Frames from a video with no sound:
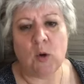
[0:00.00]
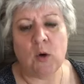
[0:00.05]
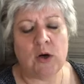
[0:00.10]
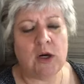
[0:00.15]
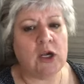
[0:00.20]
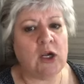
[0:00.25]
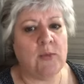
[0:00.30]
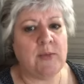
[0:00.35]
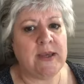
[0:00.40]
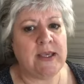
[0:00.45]
Or
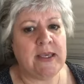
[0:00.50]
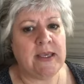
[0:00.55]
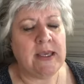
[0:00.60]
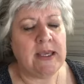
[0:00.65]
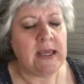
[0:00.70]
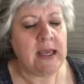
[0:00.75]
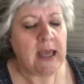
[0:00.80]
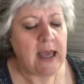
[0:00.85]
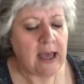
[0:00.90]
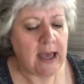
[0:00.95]
it could be
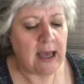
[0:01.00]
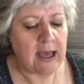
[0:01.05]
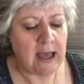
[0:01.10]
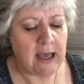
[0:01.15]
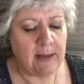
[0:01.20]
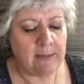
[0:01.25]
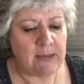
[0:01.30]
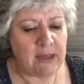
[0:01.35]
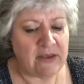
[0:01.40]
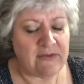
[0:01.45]

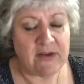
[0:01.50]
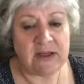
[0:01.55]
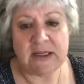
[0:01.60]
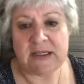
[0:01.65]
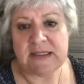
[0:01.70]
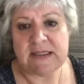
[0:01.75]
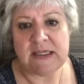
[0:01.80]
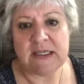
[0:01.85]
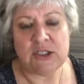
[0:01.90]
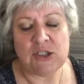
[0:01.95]
even
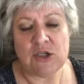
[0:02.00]
listening